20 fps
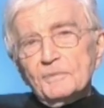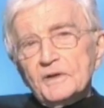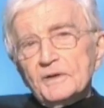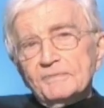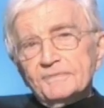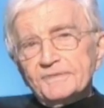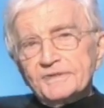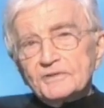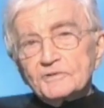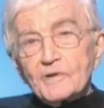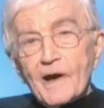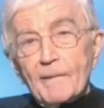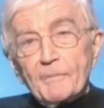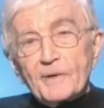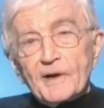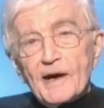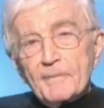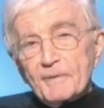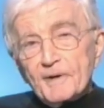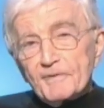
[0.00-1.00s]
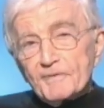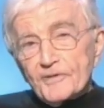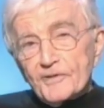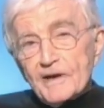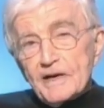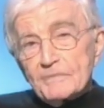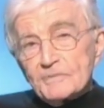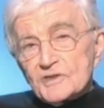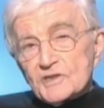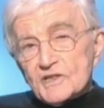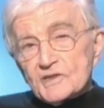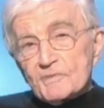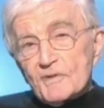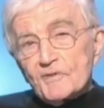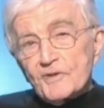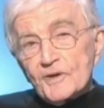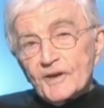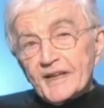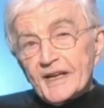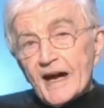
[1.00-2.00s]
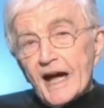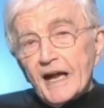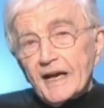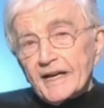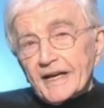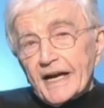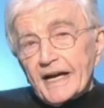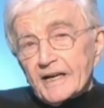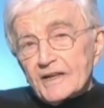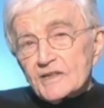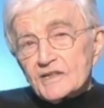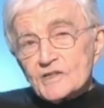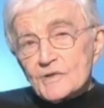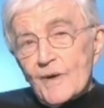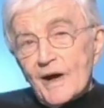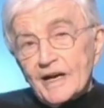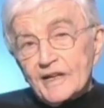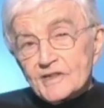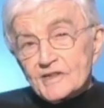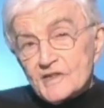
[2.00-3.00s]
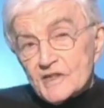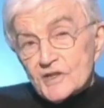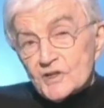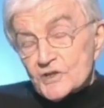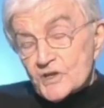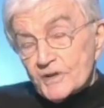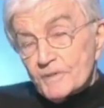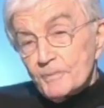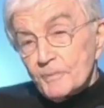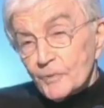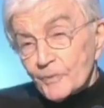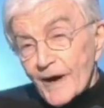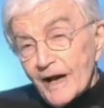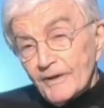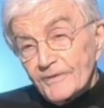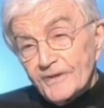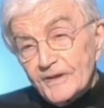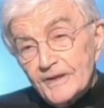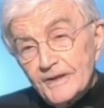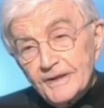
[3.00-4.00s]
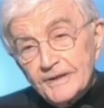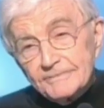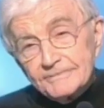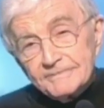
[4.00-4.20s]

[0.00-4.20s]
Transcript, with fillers: You, you drop a couple of frames just before the alligator swallows the chimp, Ralphie.